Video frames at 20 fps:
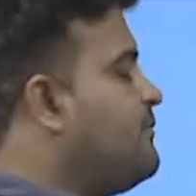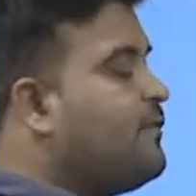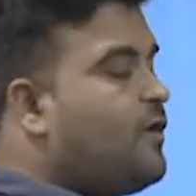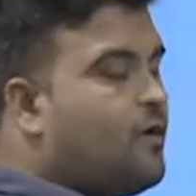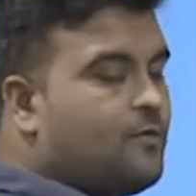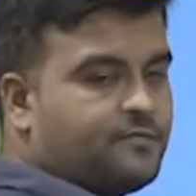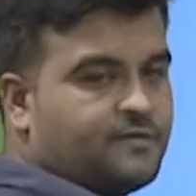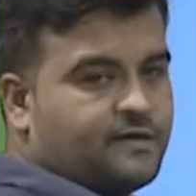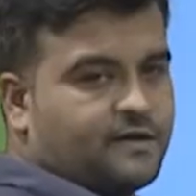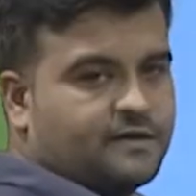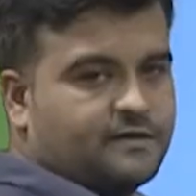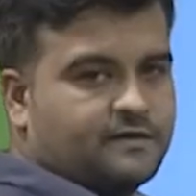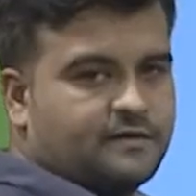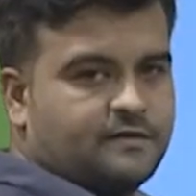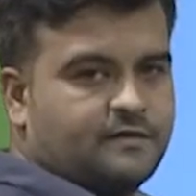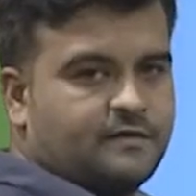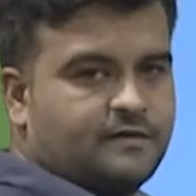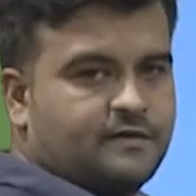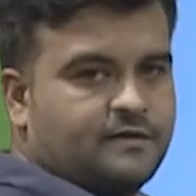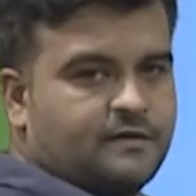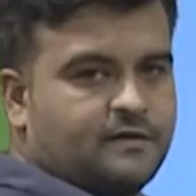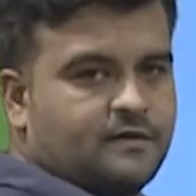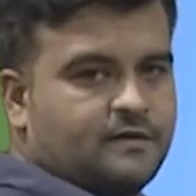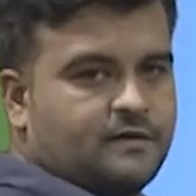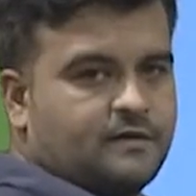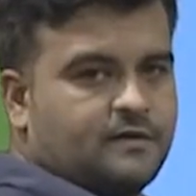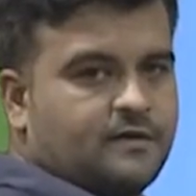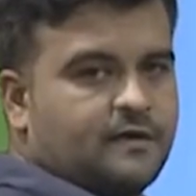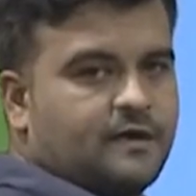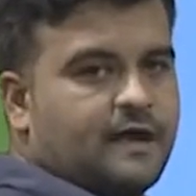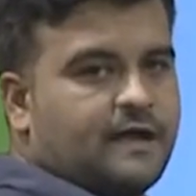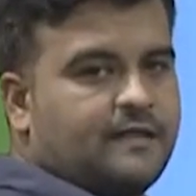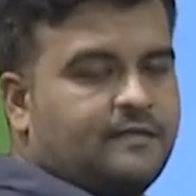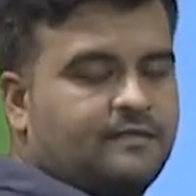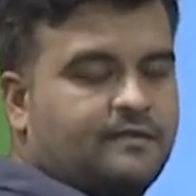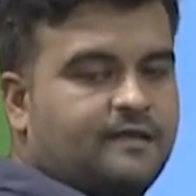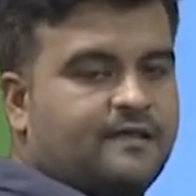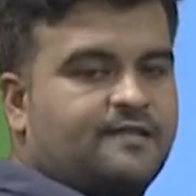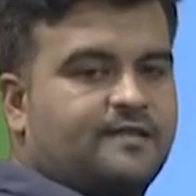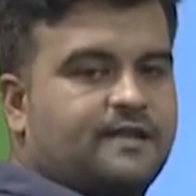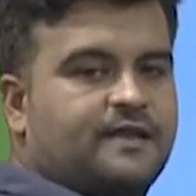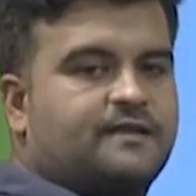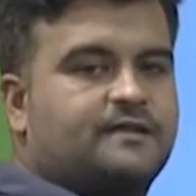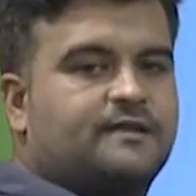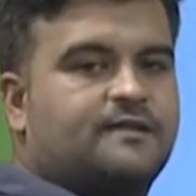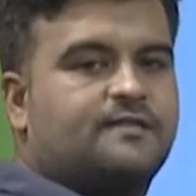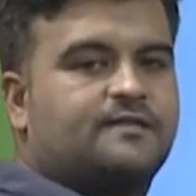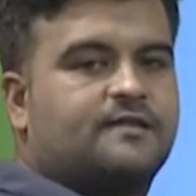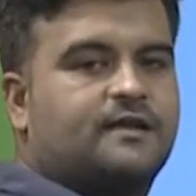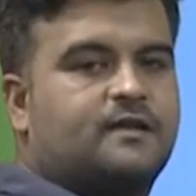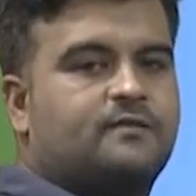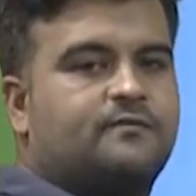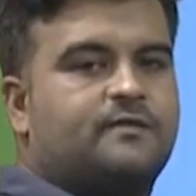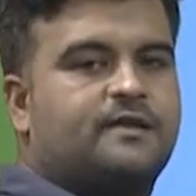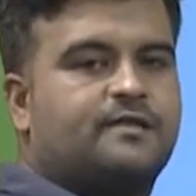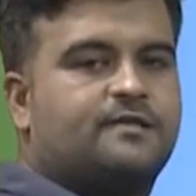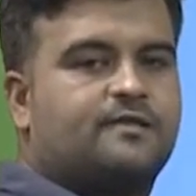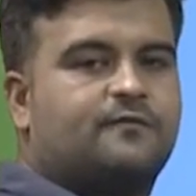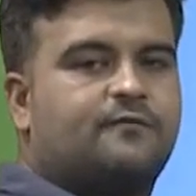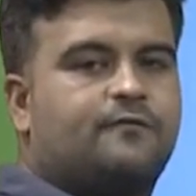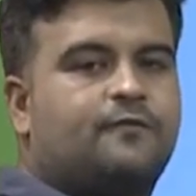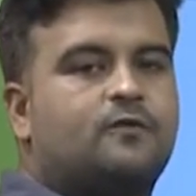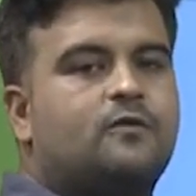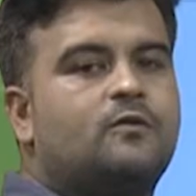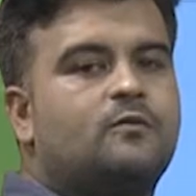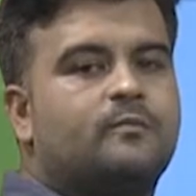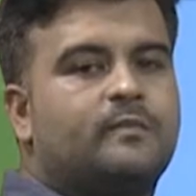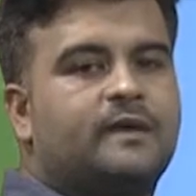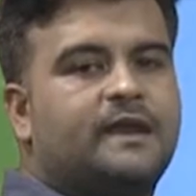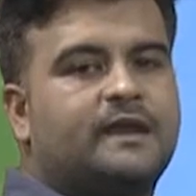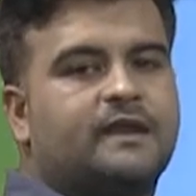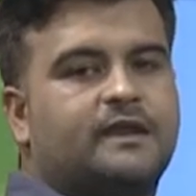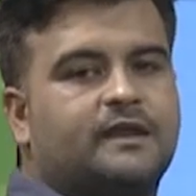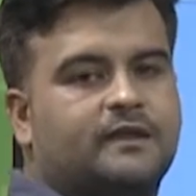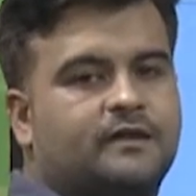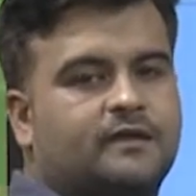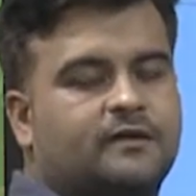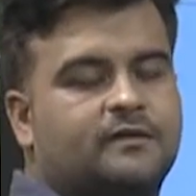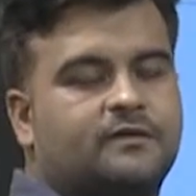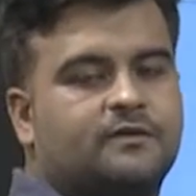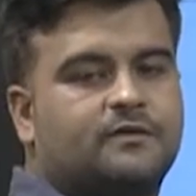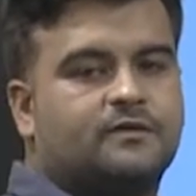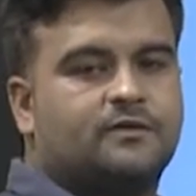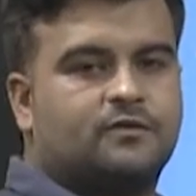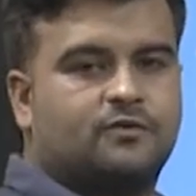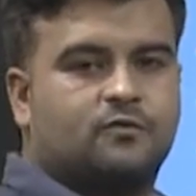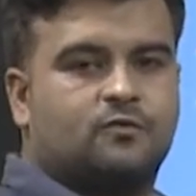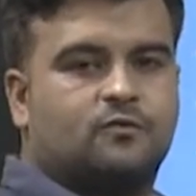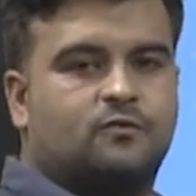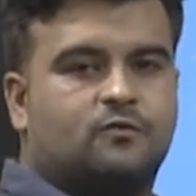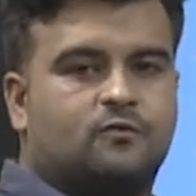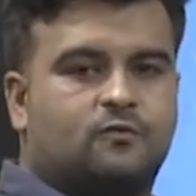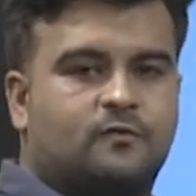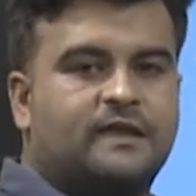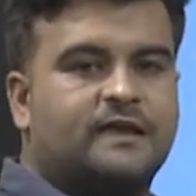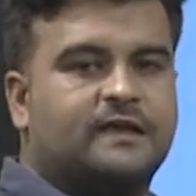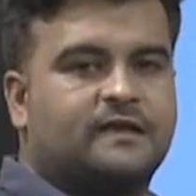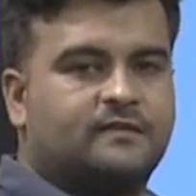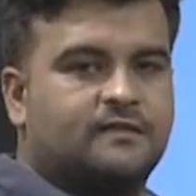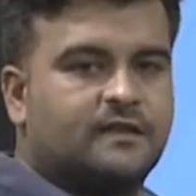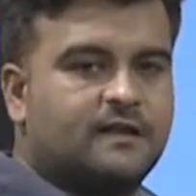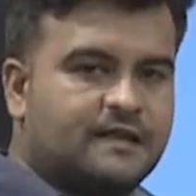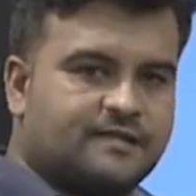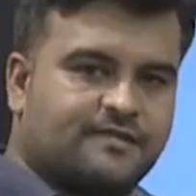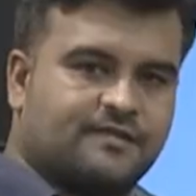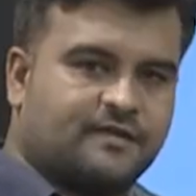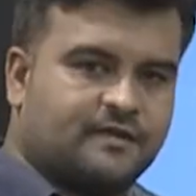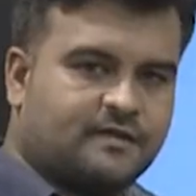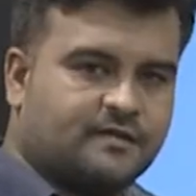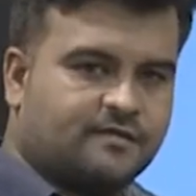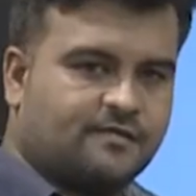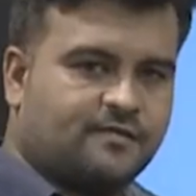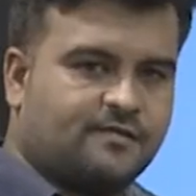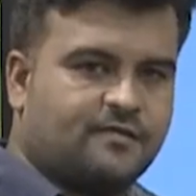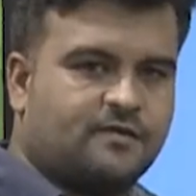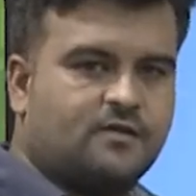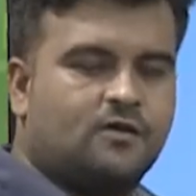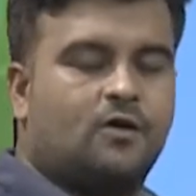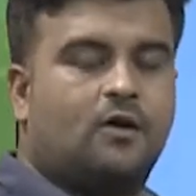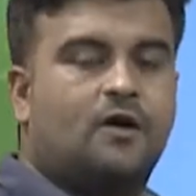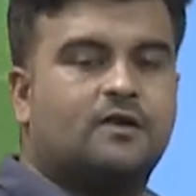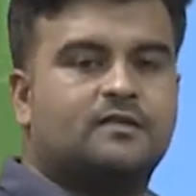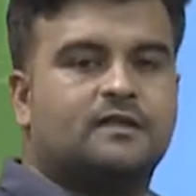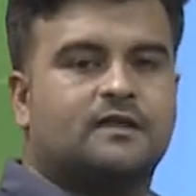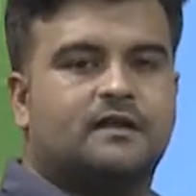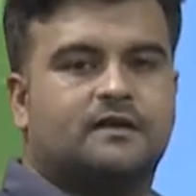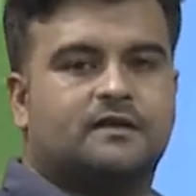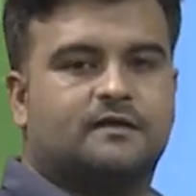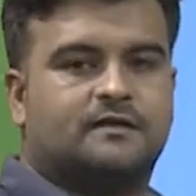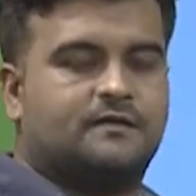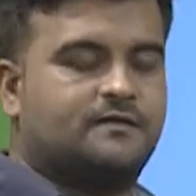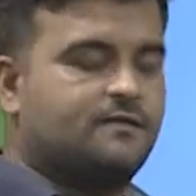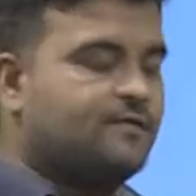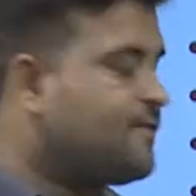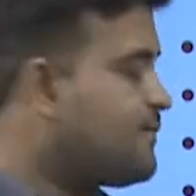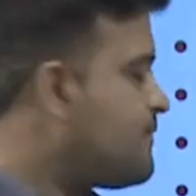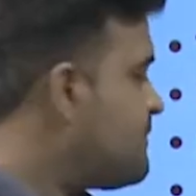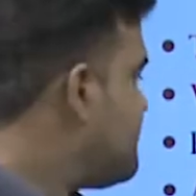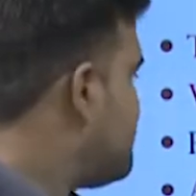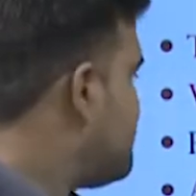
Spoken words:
object, and this sentence conveys a full meaning to we, the listeners or the learners.